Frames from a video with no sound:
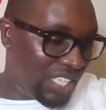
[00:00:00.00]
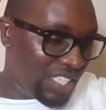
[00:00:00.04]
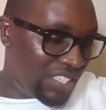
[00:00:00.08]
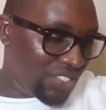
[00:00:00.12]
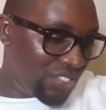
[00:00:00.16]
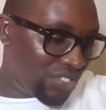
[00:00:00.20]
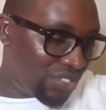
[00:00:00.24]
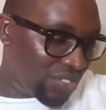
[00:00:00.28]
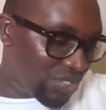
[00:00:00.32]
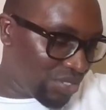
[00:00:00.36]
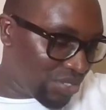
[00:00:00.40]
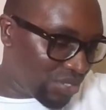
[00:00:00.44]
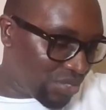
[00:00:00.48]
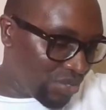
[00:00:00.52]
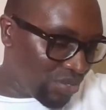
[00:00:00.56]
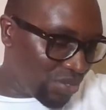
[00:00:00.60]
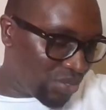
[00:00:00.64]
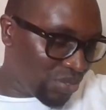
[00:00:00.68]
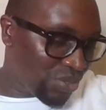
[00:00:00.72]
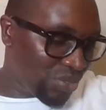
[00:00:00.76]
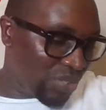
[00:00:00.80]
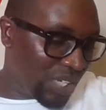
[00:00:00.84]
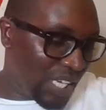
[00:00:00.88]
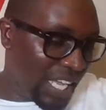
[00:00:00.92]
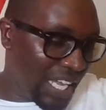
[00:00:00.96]
willing to
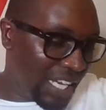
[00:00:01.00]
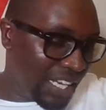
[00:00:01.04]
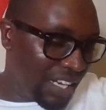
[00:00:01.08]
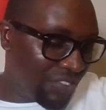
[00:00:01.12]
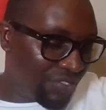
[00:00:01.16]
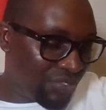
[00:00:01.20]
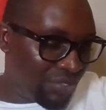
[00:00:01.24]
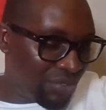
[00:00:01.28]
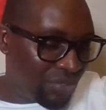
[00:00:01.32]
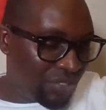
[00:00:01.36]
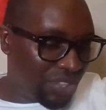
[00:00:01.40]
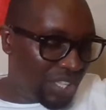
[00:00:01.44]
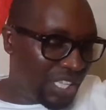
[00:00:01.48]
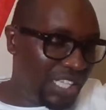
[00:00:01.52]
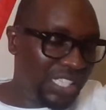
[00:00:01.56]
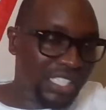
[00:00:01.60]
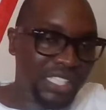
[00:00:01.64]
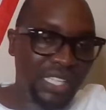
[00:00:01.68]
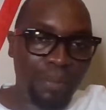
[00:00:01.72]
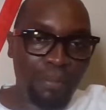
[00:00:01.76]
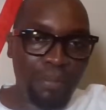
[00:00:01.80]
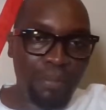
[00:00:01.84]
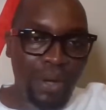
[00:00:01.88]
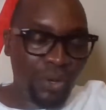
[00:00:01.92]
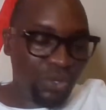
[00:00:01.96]
learn a few
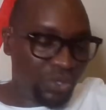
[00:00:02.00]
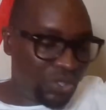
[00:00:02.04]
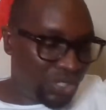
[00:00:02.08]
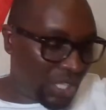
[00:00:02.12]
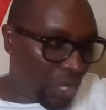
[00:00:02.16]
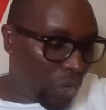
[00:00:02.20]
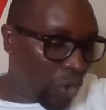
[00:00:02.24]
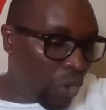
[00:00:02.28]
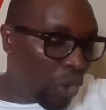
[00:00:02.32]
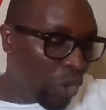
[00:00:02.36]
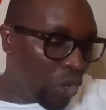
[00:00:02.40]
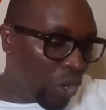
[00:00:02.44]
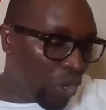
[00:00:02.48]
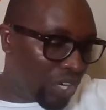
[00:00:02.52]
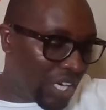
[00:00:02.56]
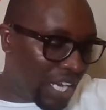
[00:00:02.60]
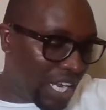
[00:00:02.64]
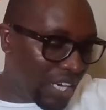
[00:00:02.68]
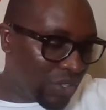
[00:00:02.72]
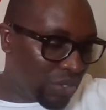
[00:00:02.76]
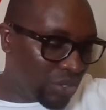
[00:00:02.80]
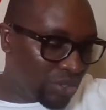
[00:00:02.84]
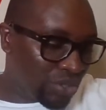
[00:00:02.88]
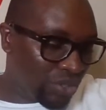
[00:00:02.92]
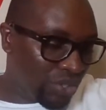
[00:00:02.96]
things about the
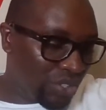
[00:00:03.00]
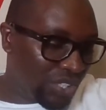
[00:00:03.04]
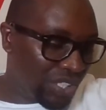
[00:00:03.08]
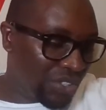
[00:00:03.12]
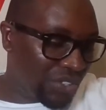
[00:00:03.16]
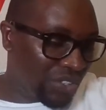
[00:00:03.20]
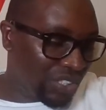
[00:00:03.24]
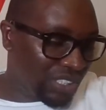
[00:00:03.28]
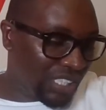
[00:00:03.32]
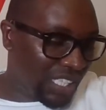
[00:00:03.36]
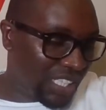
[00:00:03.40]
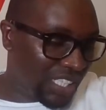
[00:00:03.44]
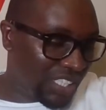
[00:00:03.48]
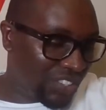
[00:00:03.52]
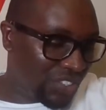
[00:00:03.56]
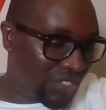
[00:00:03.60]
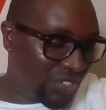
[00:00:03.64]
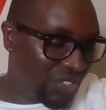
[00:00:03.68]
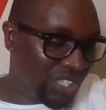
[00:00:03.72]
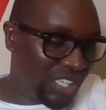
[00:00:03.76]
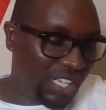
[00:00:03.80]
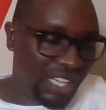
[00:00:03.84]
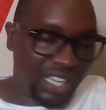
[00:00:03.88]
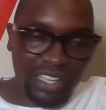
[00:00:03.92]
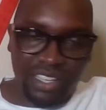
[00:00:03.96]
Colorado. Sorry, not
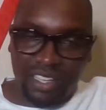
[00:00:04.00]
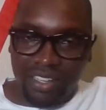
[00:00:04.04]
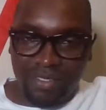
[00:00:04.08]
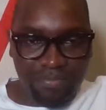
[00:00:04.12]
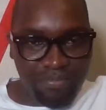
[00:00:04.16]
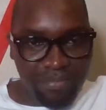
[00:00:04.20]
Arizona.